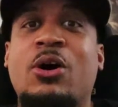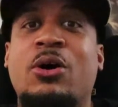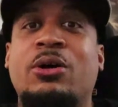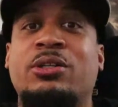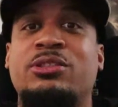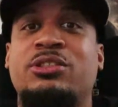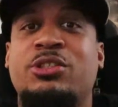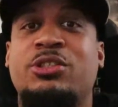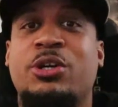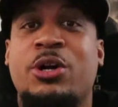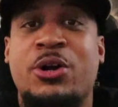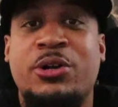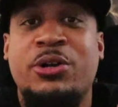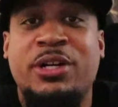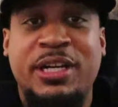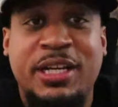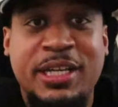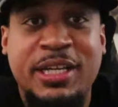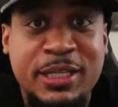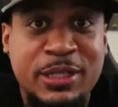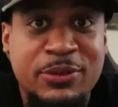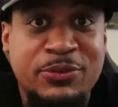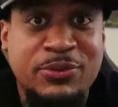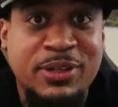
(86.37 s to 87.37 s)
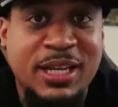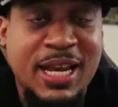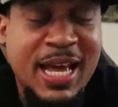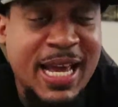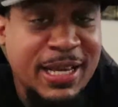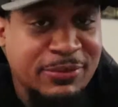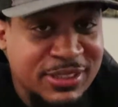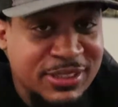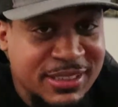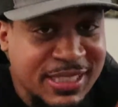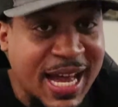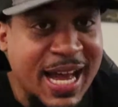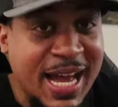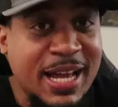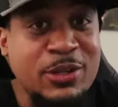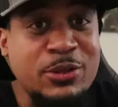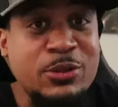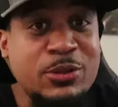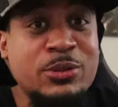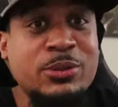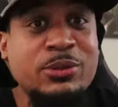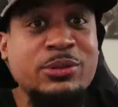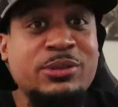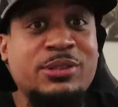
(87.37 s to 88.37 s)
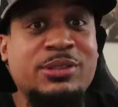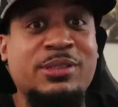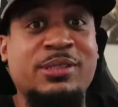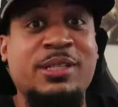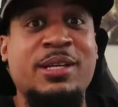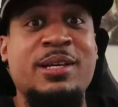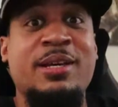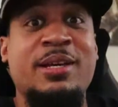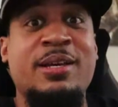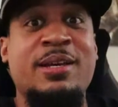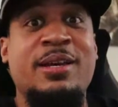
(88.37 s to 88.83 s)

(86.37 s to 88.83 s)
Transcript: alternative lifestyles,